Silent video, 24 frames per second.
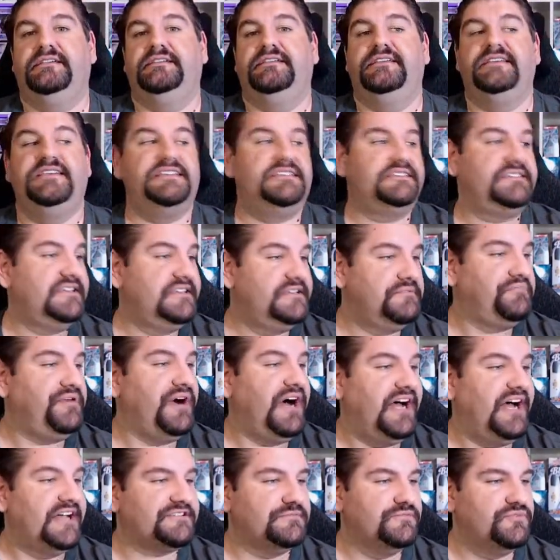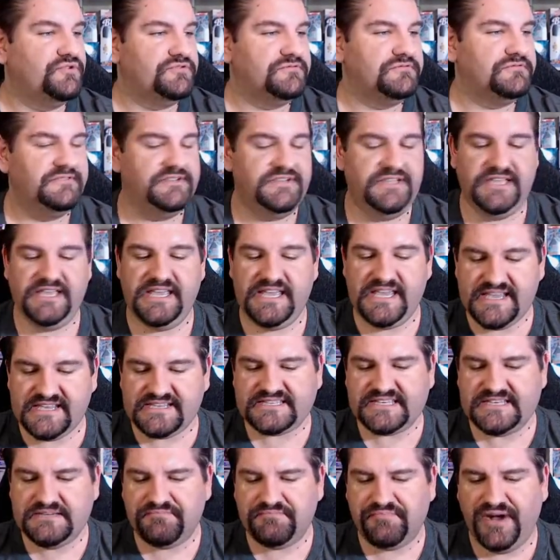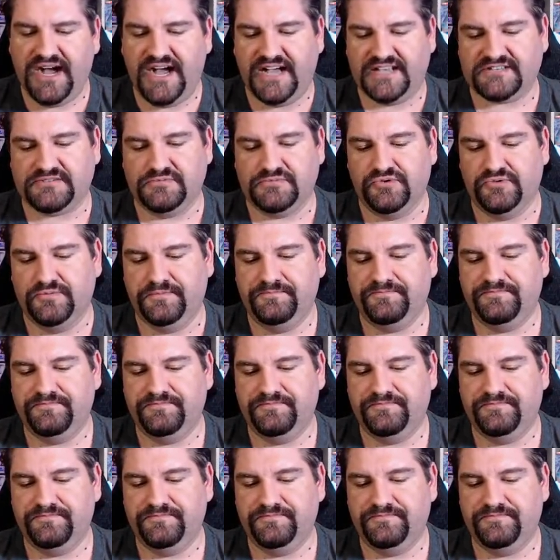Is it possible? Is it possible?